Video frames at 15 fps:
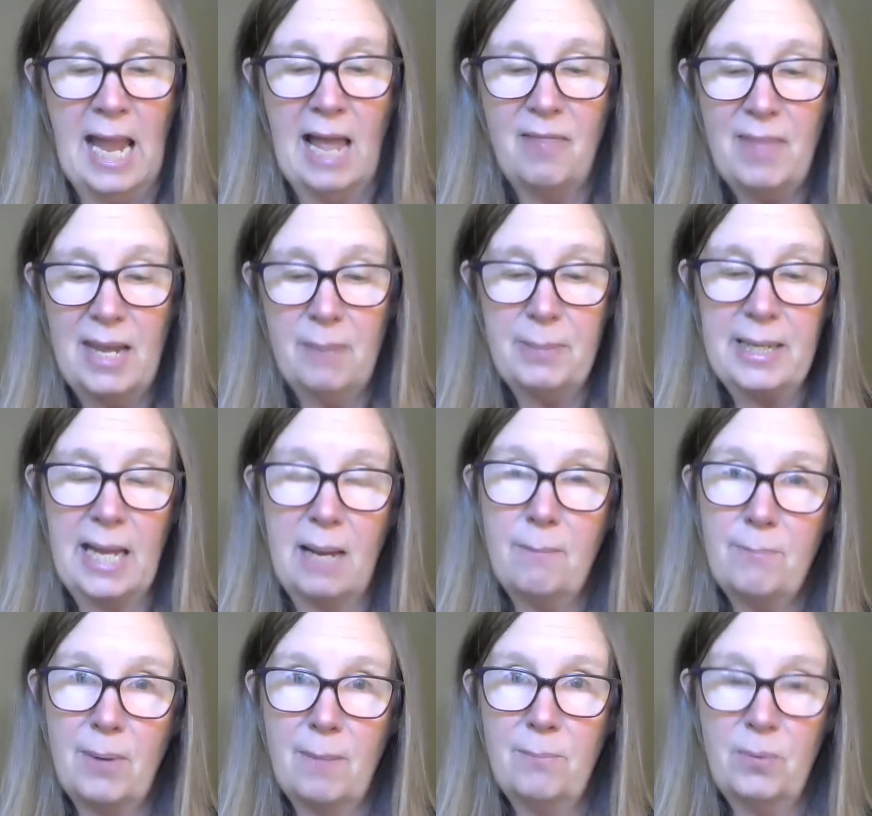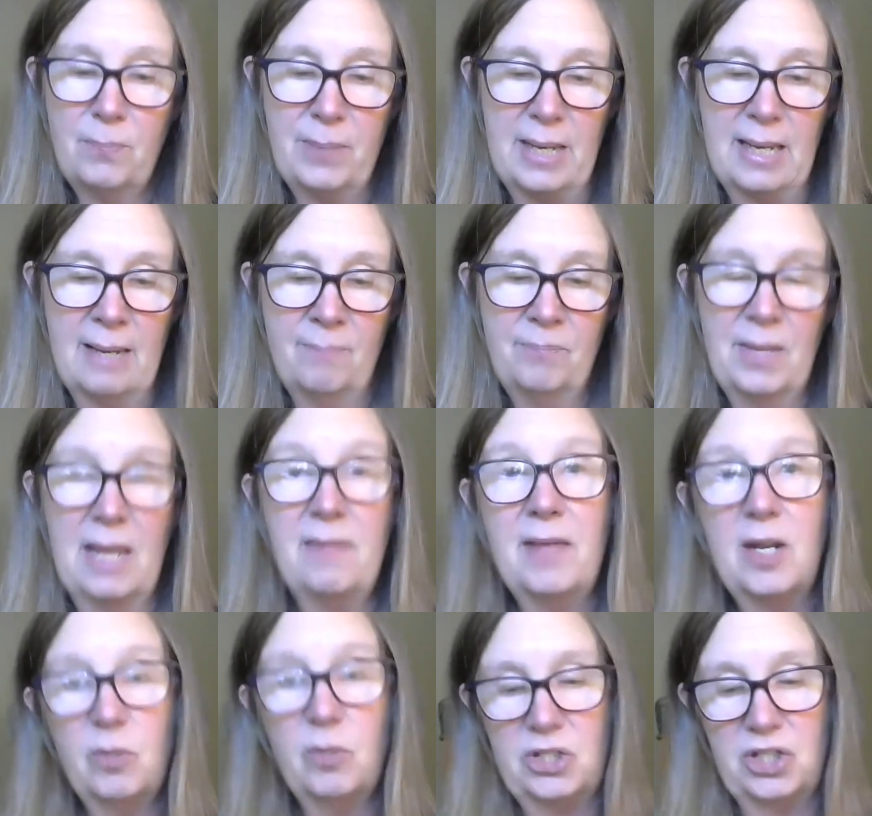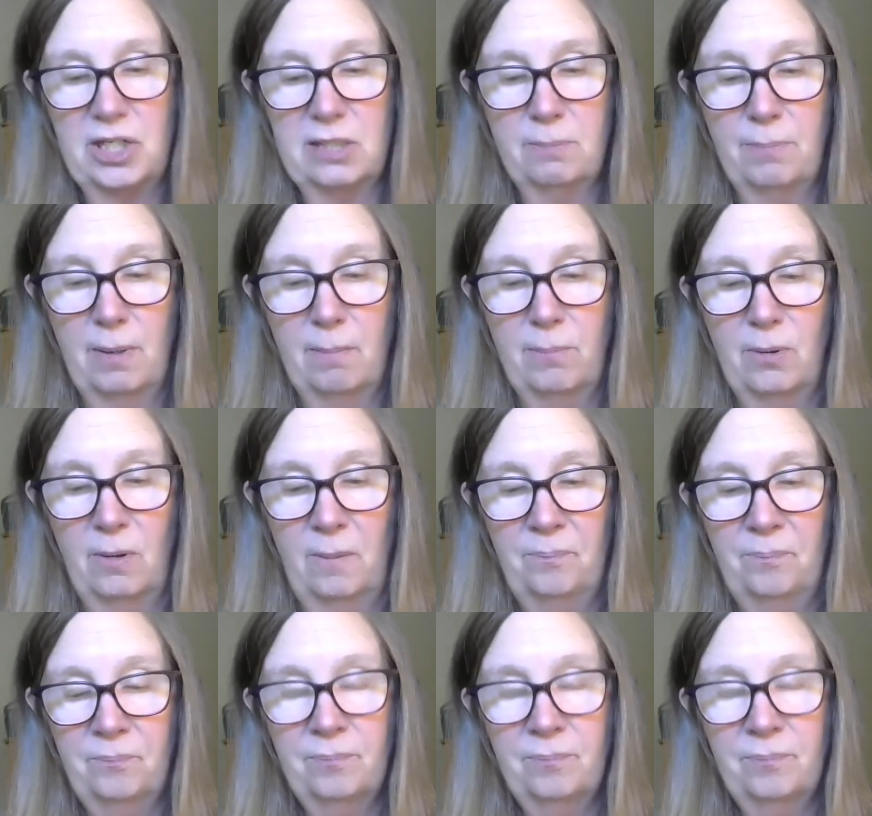And then it became Bumblebee and then it was just Bumble.